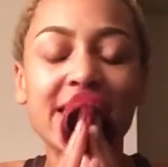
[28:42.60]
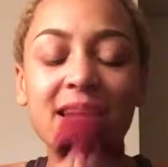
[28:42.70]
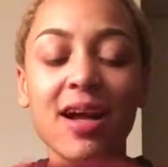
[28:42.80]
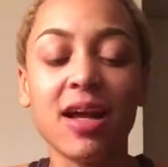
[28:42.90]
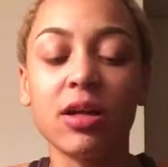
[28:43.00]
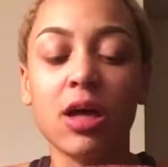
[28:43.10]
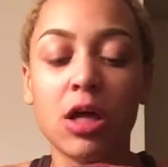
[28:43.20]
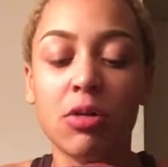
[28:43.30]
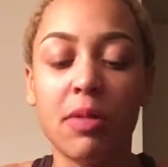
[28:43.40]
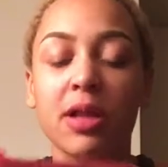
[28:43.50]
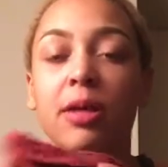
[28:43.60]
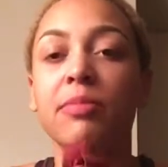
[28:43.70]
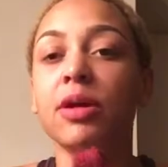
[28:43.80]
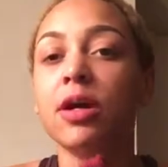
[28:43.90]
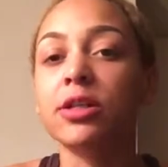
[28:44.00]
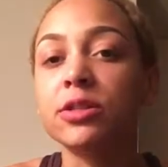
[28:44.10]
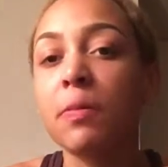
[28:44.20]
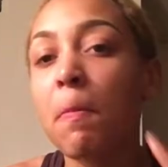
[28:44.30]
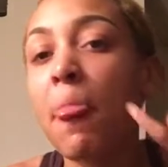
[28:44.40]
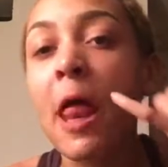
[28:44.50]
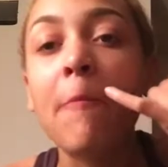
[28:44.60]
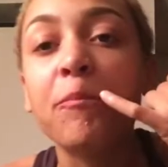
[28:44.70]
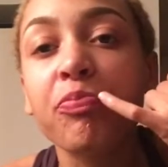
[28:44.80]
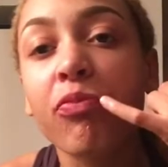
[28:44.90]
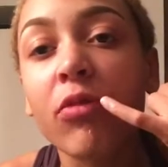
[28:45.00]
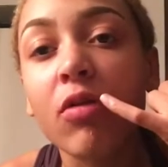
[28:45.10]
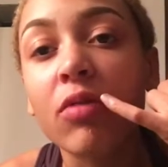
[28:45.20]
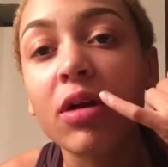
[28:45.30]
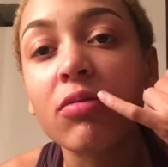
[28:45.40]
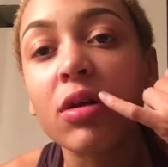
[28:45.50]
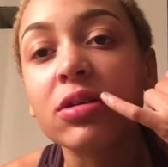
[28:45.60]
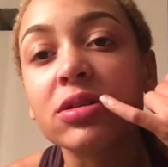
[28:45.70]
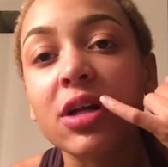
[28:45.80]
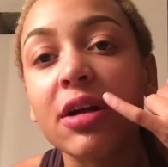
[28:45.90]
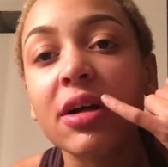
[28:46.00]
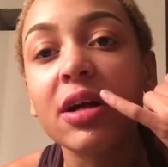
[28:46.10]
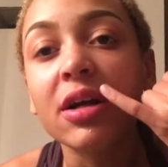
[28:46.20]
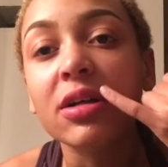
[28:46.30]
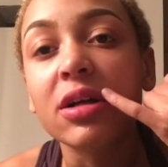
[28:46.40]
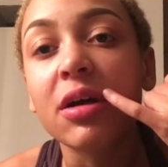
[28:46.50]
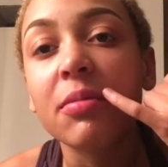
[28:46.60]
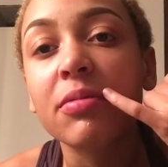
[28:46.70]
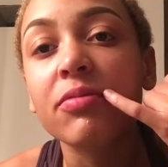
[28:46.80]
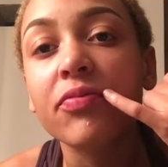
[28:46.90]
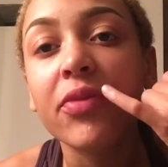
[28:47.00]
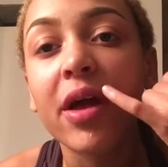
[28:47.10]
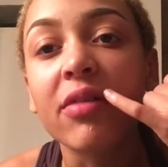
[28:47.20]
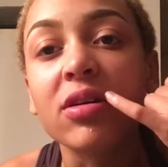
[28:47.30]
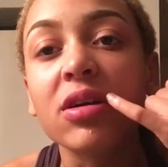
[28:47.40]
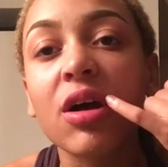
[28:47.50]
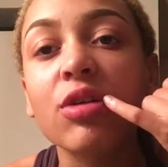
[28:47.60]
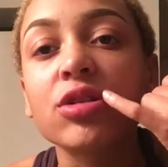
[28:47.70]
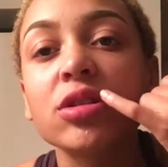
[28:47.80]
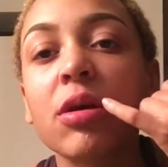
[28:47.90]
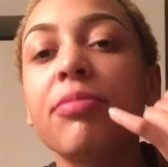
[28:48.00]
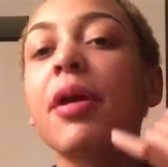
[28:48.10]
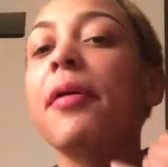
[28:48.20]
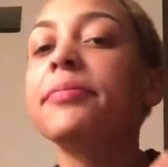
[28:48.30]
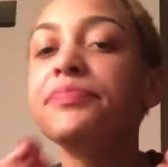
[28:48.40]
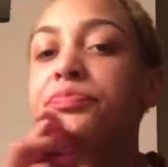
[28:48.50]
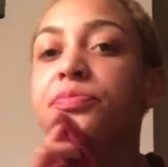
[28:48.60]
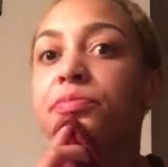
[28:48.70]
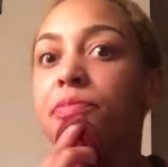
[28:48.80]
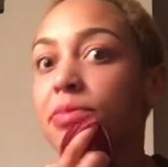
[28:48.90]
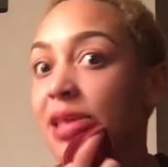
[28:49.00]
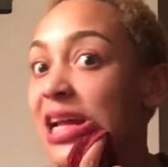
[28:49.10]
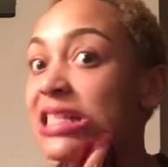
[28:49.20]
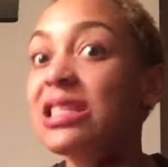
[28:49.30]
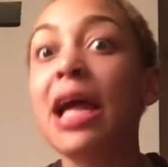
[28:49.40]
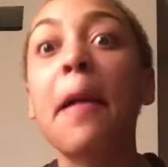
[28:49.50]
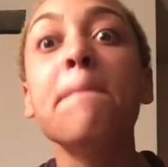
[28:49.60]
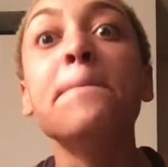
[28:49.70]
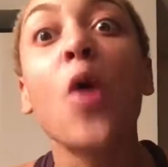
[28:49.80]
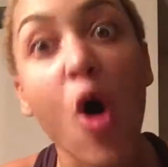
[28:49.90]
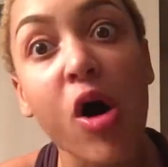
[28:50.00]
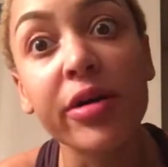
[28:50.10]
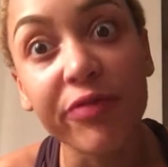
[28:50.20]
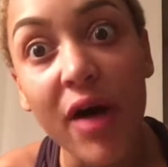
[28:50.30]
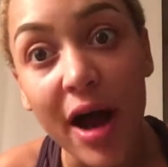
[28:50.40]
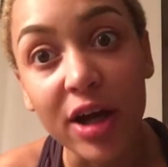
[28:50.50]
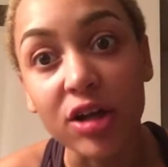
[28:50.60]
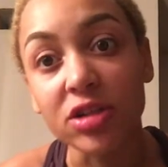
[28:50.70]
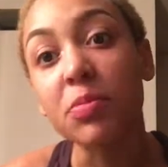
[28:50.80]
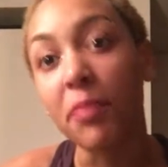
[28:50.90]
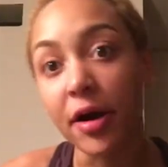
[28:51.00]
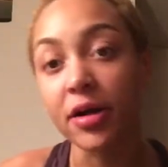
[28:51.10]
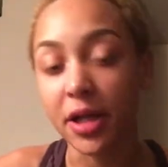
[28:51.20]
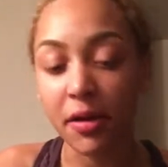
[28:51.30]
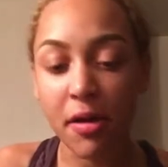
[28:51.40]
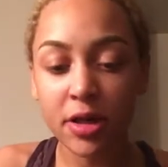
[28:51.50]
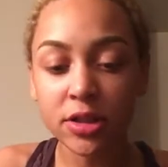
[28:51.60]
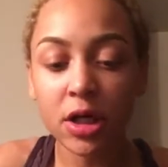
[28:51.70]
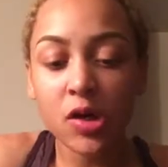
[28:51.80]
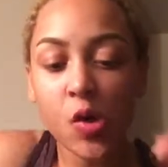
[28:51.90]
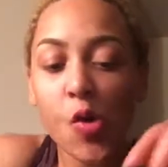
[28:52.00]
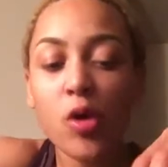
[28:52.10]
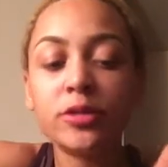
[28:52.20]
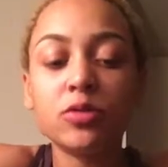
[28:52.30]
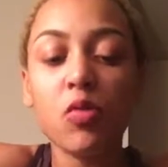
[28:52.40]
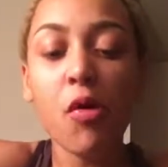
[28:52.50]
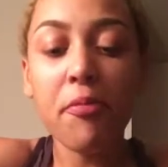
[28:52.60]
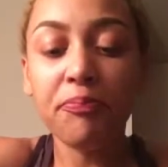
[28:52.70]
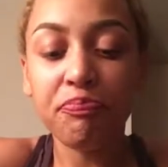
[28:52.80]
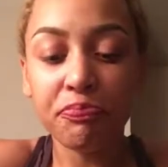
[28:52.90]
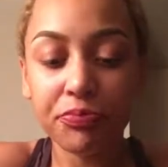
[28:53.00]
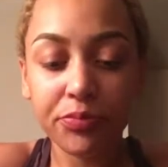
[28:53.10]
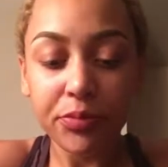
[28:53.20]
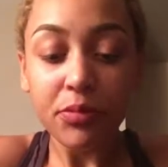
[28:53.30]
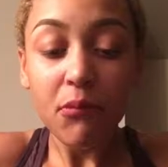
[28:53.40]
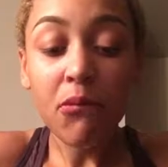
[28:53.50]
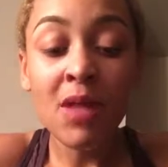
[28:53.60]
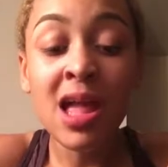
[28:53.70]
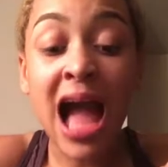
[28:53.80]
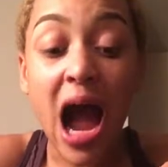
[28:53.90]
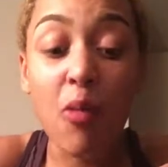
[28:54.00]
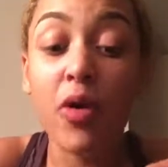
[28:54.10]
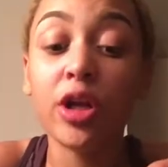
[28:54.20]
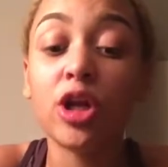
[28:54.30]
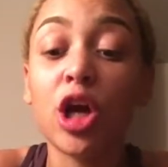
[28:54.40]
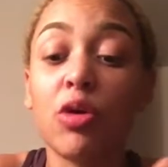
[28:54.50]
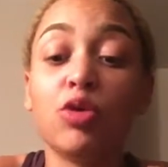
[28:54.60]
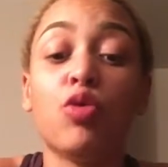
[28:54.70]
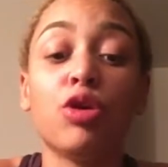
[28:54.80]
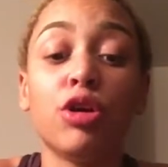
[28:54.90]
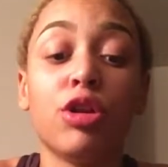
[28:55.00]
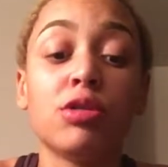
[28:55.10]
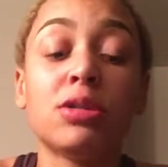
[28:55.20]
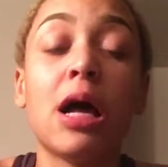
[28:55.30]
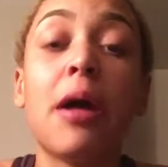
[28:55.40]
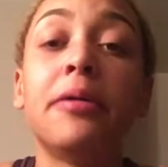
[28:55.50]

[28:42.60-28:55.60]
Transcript: think I got a cut on my lip because right around this area, yep, I have a cut or something. It's like on fire. It's burning. Woo. I want to go and order those